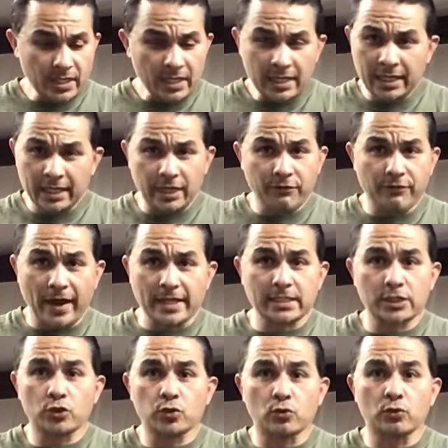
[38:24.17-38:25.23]
Any fancy
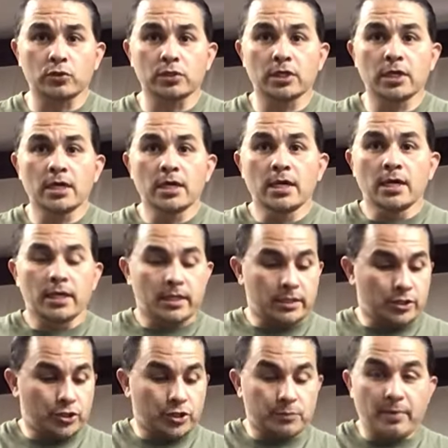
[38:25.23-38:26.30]
tools. This is
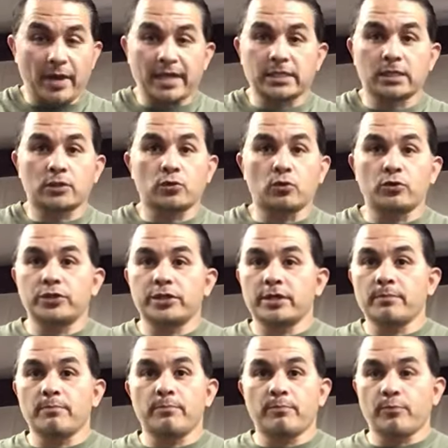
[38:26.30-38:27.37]
just basic tools you
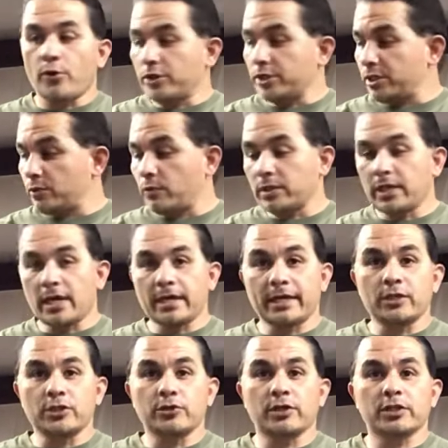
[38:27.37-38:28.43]
can purchase without getting
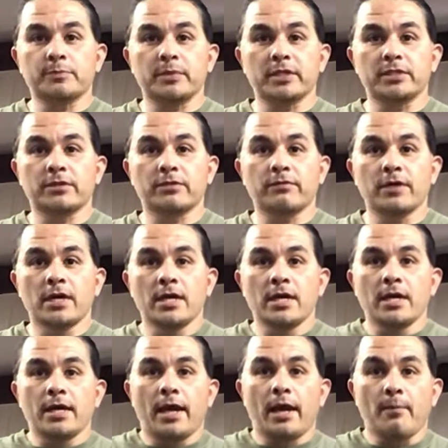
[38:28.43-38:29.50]
too expensive
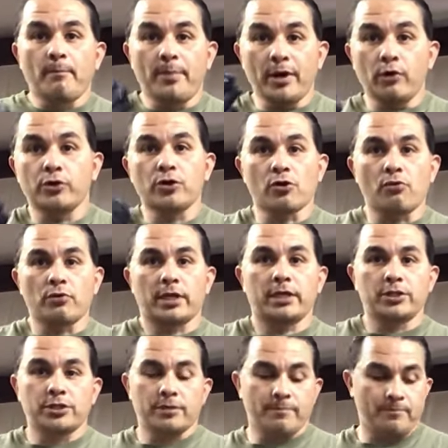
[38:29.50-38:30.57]
and build your own
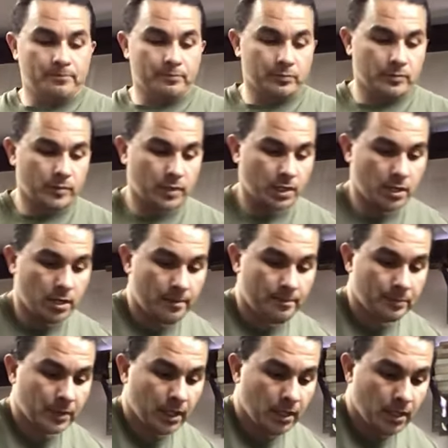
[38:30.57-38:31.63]
engine.
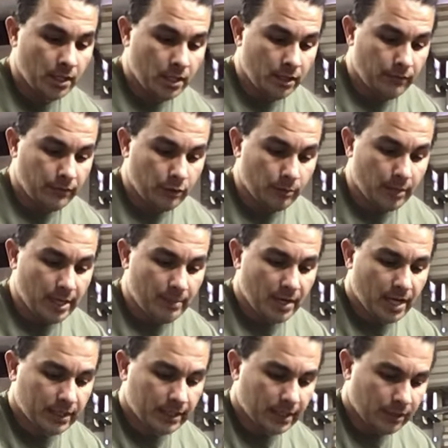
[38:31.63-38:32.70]
If you don't believe me, I
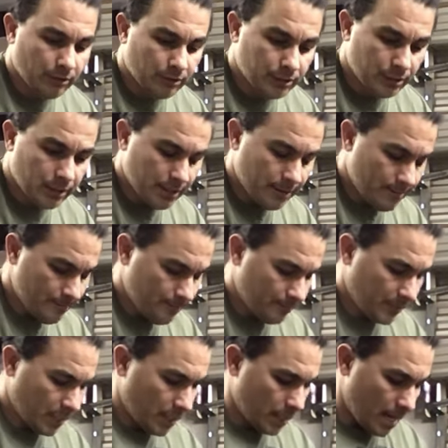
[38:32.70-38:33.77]
think there's a
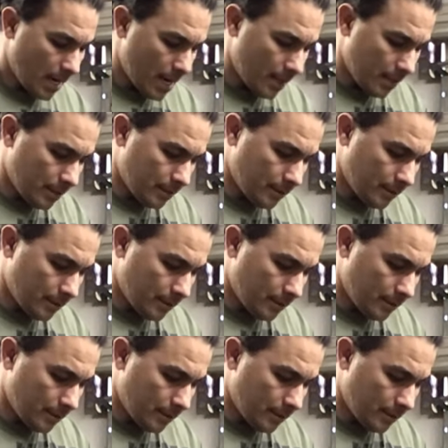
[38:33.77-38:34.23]
guy,